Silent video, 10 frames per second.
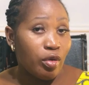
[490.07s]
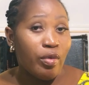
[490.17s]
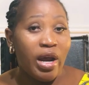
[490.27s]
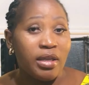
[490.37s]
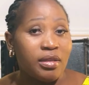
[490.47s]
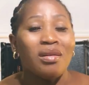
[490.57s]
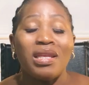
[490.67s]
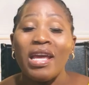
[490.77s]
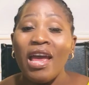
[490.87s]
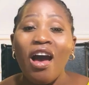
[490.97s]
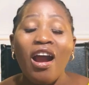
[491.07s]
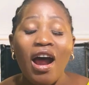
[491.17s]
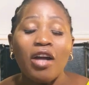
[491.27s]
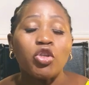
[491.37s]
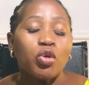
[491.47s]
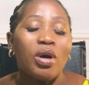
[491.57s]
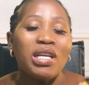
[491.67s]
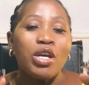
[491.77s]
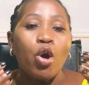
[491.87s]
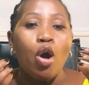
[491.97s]
right? They are
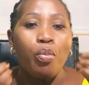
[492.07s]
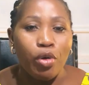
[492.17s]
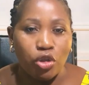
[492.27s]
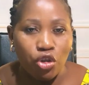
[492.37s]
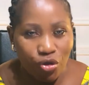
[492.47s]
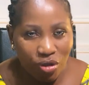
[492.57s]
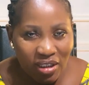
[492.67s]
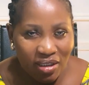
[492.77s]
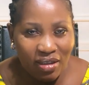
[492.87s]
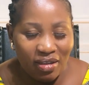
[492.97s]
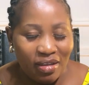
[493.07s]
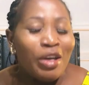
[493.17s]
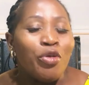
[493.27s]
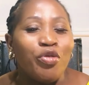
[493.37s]
actually opportunities.